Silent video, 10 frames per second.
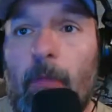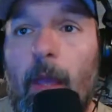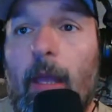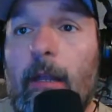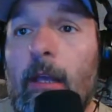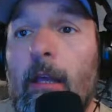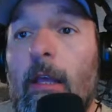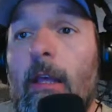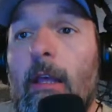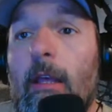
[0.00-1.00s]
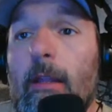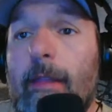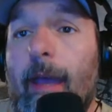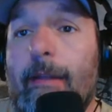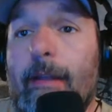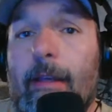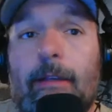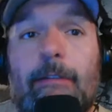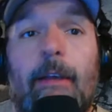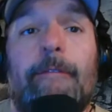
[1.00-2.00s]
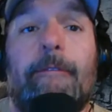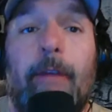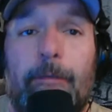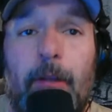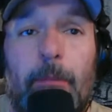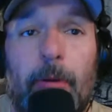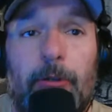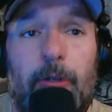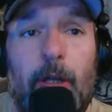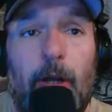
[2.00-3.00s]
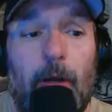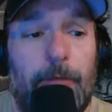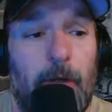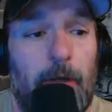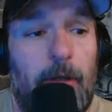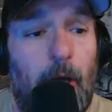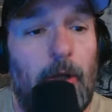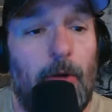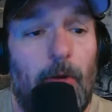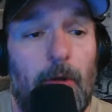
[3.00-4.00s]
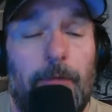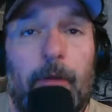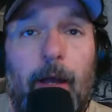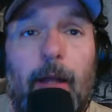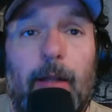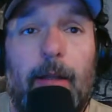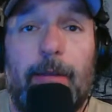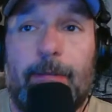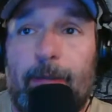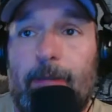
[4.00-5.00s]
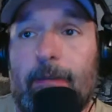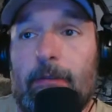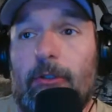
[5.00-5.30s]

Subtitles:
And that is 50% off your entire order for the holiday season.